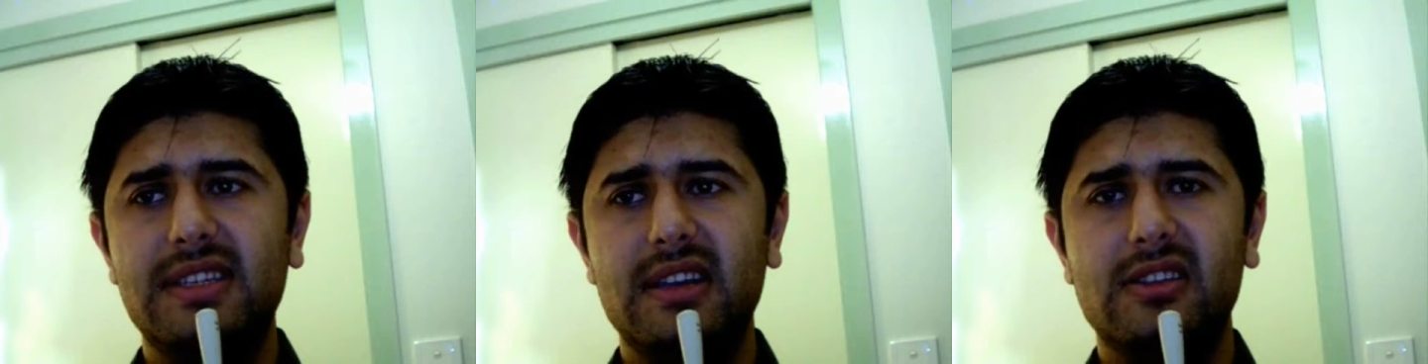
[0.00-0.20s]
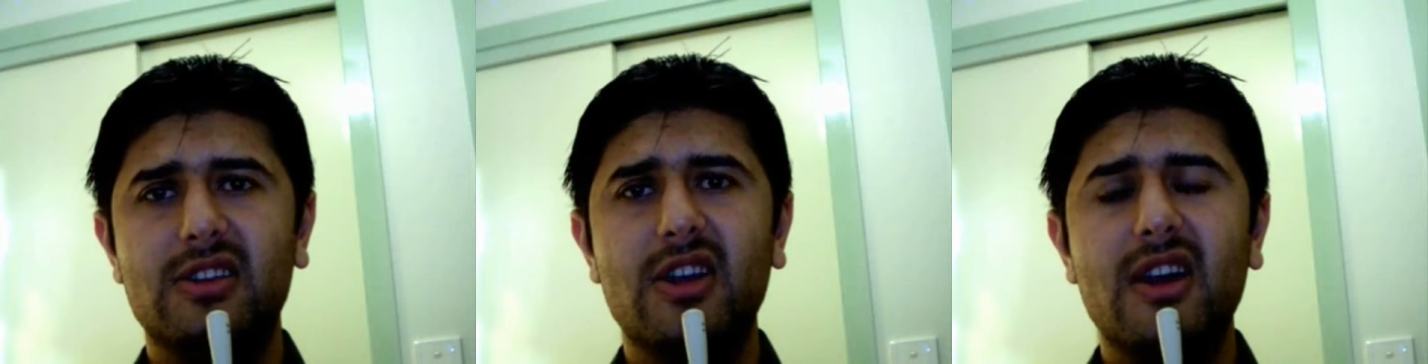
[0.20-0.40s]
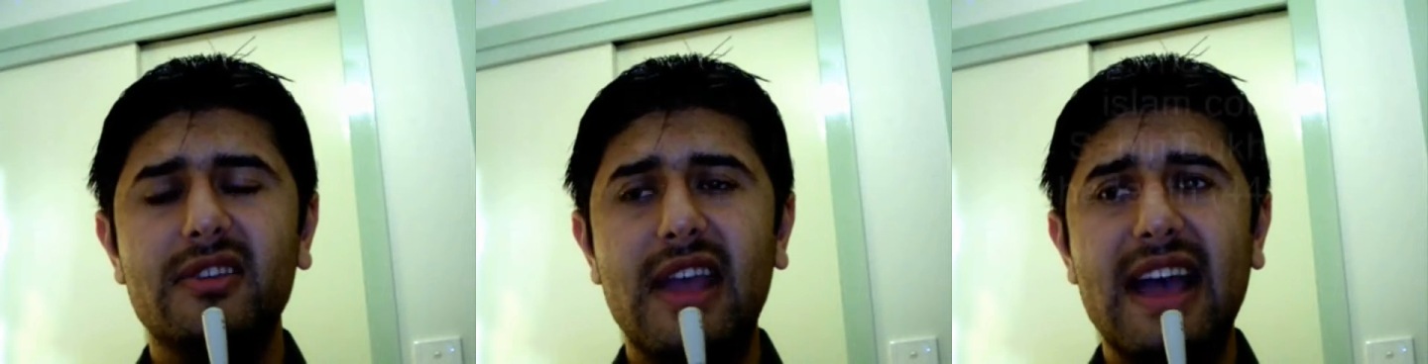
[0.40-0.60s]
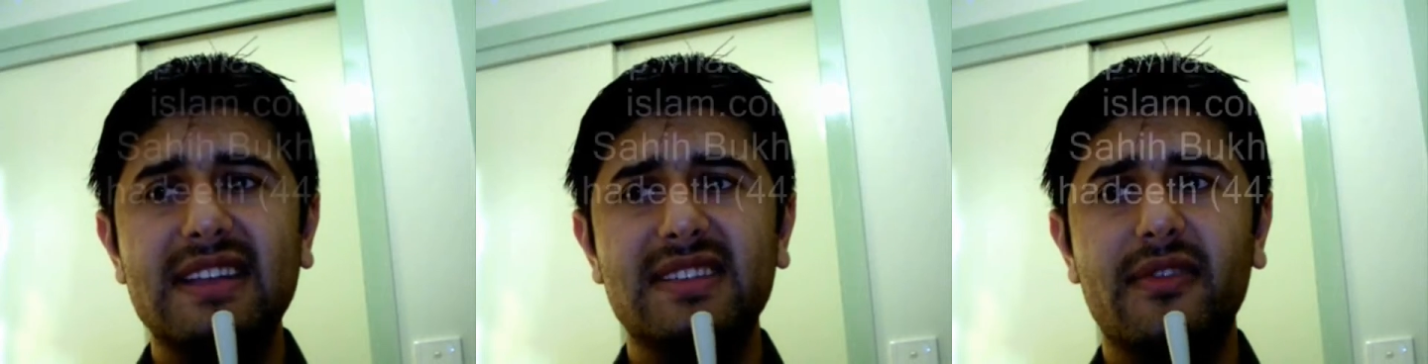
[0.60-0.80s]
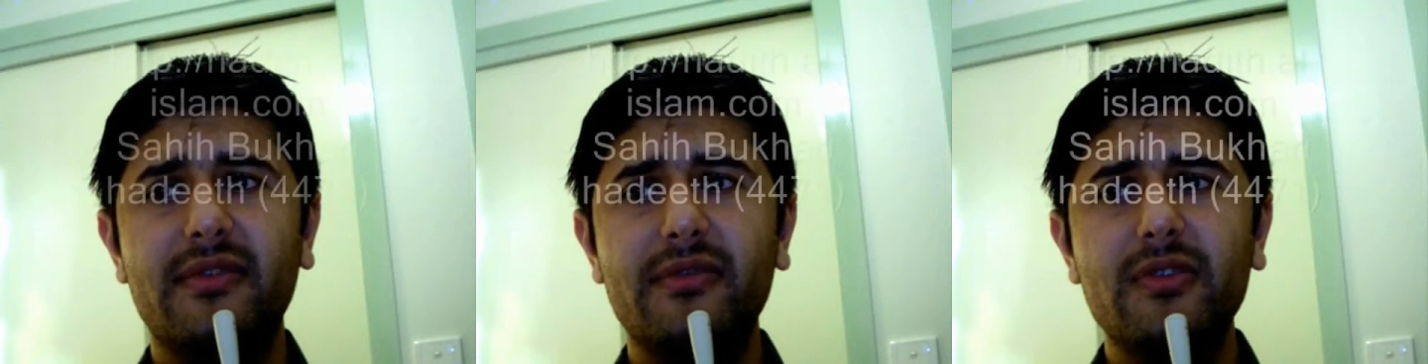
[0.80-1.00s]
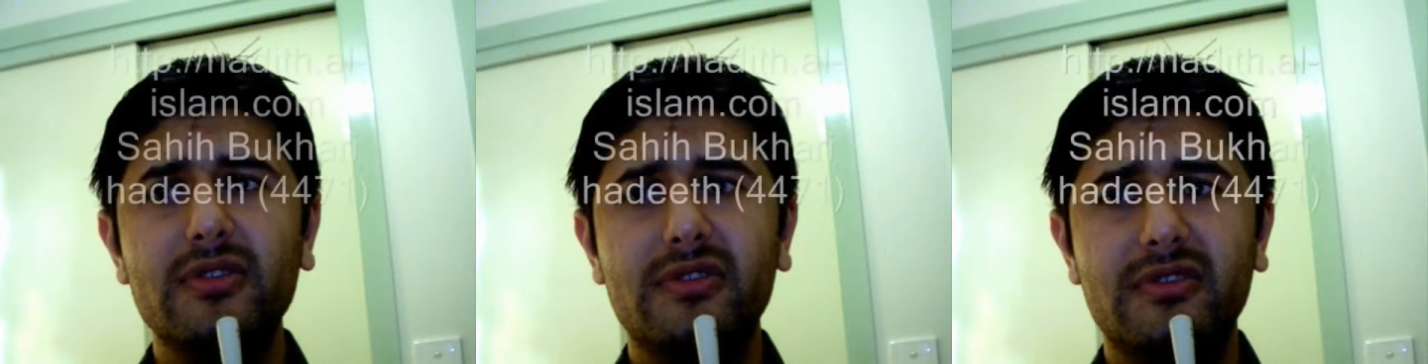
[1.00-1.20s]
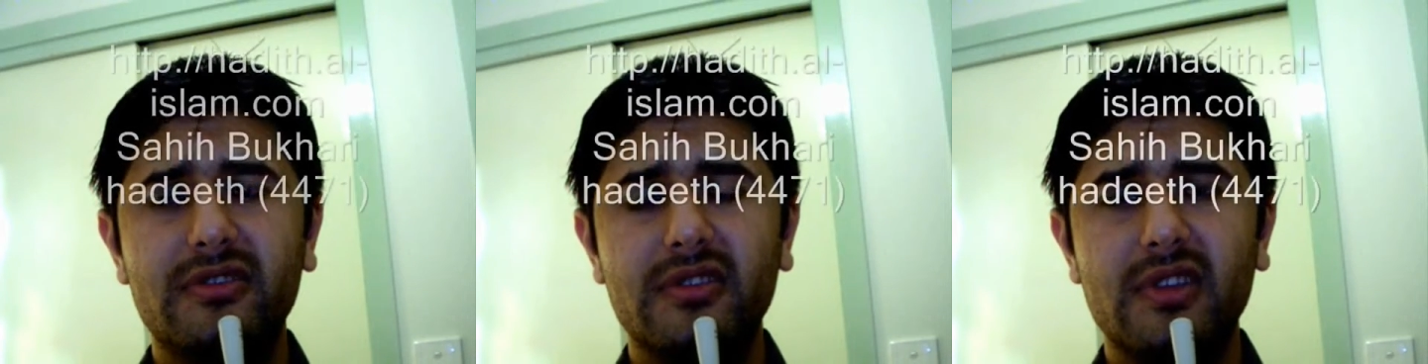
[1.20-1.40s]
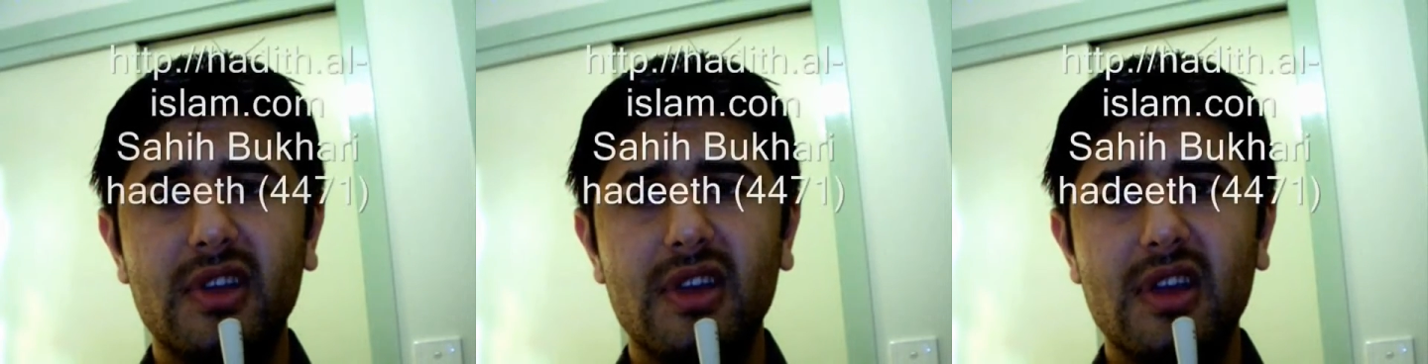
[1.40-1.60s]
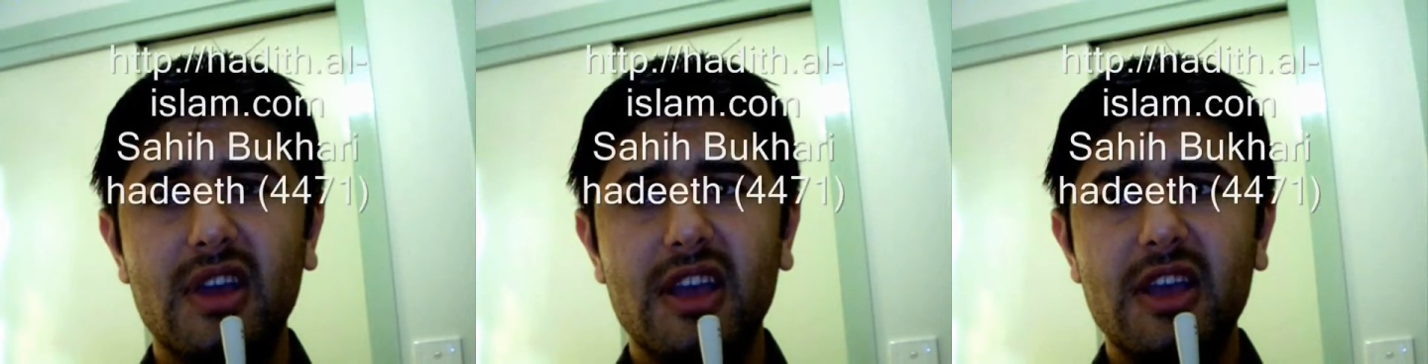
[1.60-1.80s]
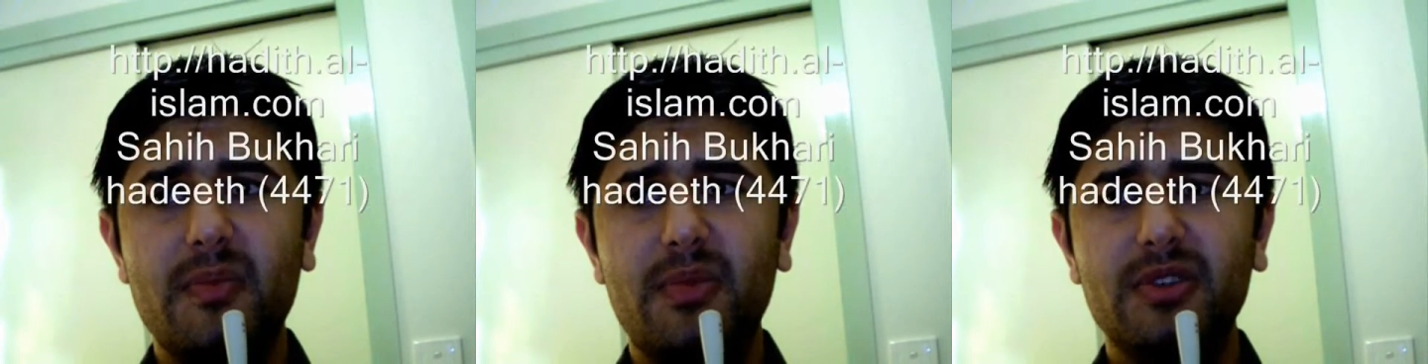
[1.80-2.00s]
They said God has a foot.
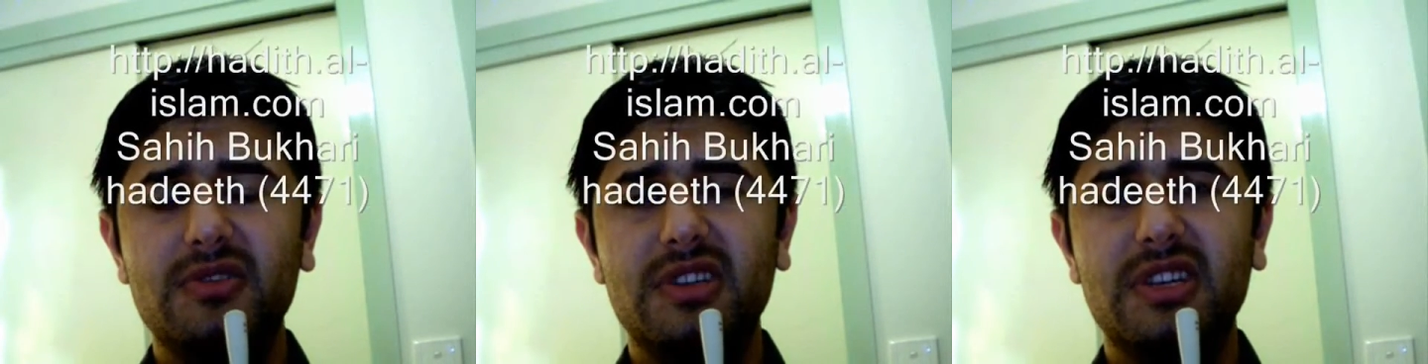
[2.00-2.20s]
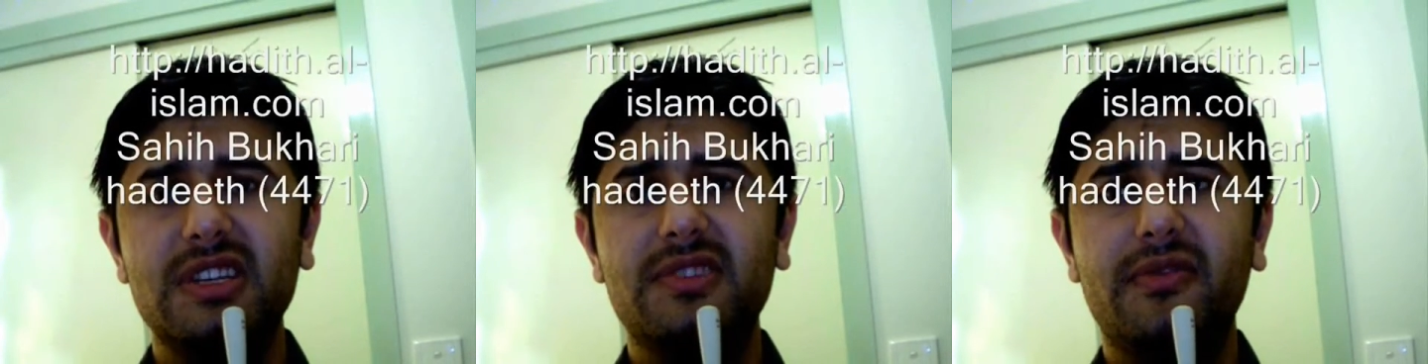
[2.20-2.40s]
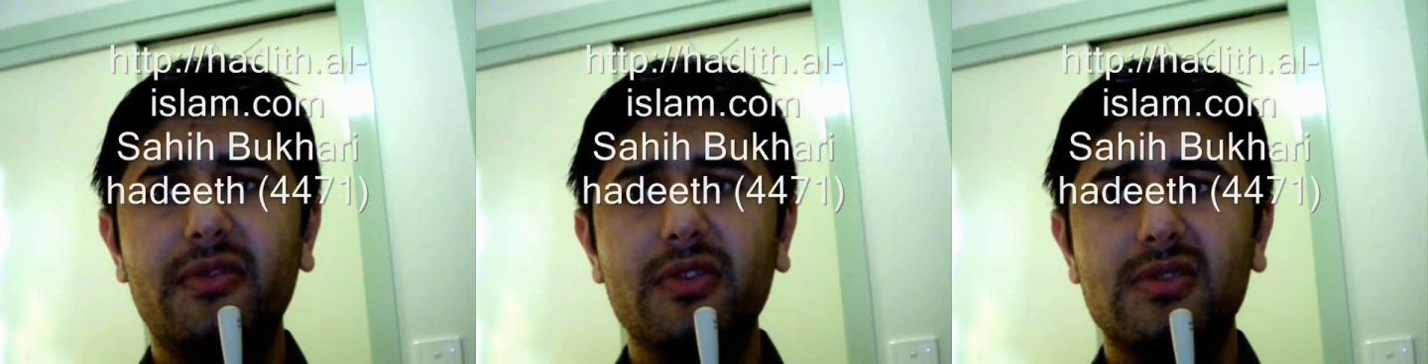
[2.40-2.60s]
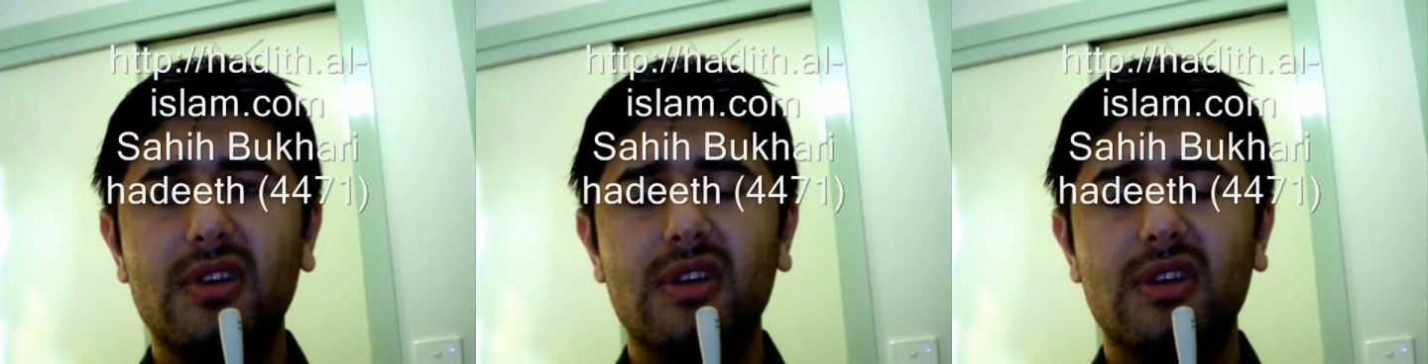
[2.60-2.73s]
He puts his